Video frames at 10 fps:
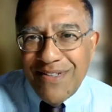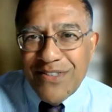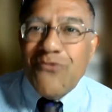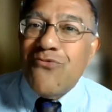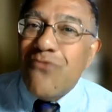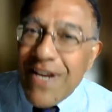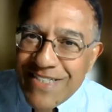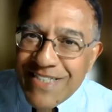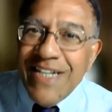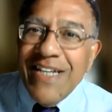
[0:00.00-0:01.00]
to
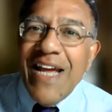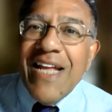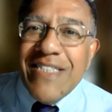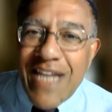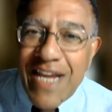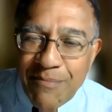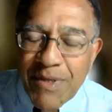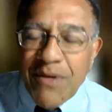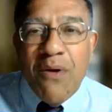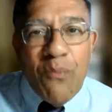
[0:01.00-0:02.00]
Raising
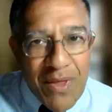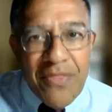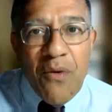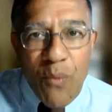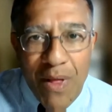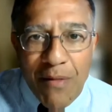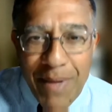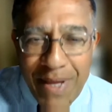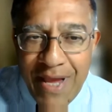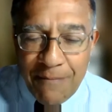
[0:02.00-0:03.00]
Attainment with
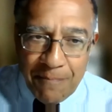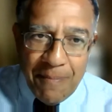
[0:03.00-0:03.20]
Wellbeing.